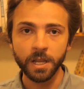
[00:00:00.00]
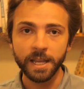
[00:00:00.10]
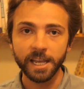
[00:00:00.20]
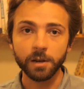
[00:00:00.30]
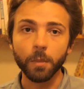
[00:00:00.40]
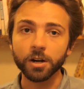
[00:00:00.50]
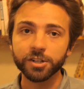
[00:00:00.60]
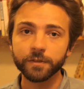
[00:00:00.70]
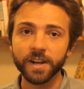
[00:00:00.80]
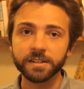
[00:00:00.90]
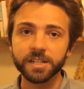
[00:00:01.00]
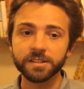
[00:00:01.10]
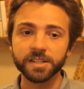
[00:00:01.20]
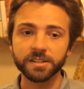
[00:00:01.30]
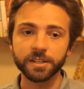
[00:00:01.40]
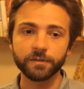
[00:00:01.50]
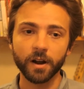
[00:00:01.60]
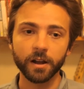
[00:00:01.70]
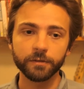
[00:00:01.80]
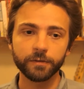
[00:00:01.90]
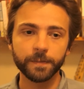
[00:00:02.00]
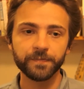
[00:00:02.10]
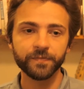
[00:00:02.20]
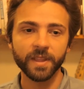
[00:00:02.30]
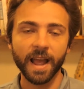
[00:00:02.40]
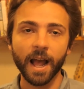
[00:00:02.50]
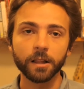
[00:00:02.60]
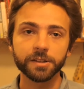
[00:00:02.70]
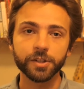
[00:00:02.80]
In March of 1965, Alice